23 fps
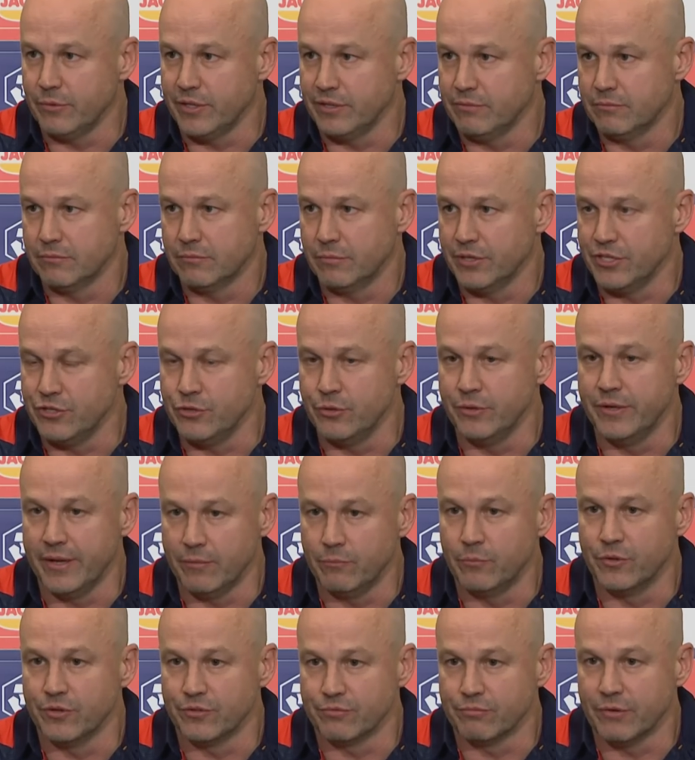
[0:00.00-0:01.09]
We knew
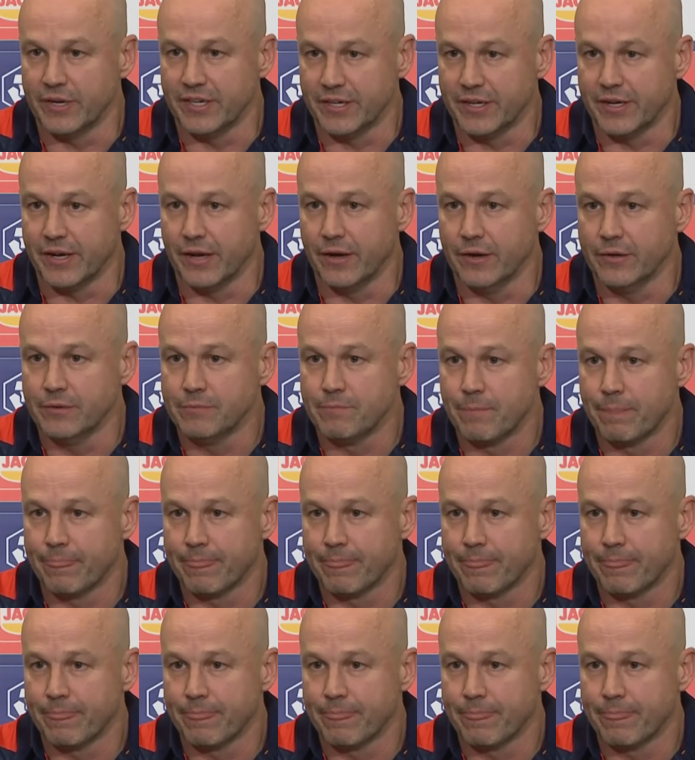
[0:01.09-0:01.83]
Ned was ready to go.